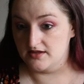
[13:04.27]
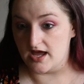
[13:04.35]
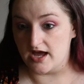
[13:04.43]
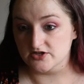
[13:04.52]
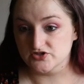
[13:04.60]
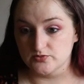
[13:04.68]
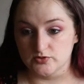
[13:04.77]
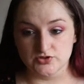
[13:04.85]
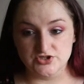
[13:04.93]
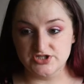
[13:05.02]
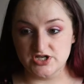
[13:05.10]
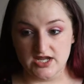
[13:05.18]
the actual
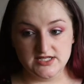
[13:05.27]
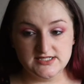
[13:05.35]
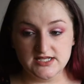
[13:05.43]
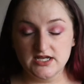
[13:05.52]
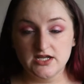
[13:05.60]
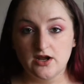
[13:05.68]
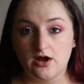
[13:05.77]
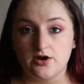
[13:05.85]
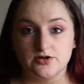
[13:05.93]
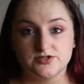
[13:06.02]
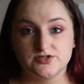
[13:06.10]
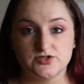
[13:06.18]
shades in it
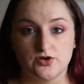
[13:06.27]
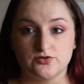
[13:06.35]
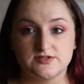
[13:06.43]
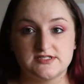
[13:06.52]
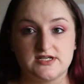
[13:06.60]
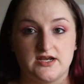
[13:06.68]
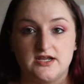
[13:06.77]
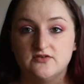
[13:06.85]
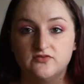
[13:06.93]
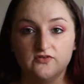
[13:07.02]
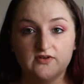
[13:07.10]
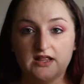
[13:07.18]
are so stunning
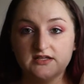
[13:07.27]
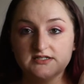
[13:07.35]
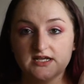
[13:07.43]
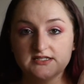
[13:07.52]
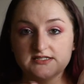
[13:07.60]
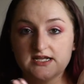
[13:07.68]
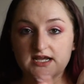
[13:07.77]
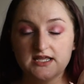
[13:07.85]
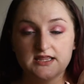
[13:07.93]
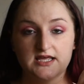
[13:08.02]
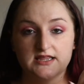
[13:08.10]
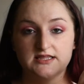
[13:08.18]
for Valentine's
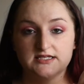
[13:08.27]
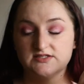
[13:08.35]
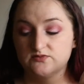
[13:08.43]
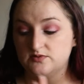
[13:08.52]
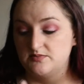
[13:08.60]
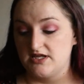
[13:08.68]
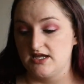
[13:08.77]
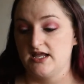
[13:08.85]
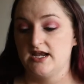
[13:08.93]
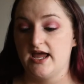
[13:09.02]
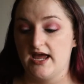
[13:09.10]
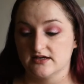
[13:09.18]
Day that this would be
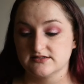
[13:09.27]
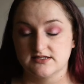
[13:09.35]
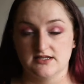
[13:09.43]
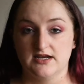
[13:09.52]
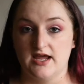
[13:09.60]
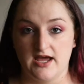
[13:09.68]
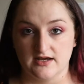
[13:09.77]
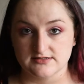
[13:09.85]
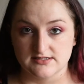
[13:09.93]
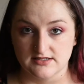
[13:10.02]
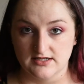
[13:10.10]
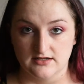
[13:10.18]
an excellent,
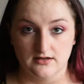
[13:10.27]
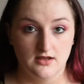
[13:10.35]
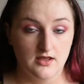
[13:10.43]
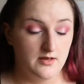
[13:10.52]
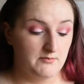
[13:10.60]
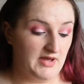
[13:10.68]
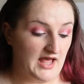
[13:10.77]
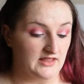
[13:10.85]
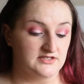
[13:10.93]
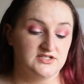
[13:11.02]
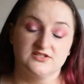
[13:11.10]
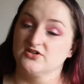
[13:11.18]
excellent
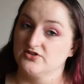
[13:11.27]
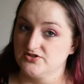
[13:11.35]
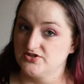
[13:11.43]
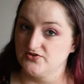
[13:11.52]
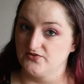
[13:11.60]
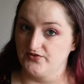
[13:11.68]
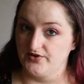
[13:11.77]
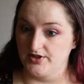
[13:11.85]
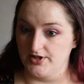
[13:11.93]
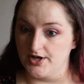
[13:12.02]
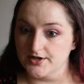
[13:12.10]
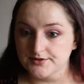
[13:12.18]
palette to turn to for a
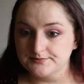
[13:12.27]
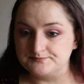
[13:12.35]
look.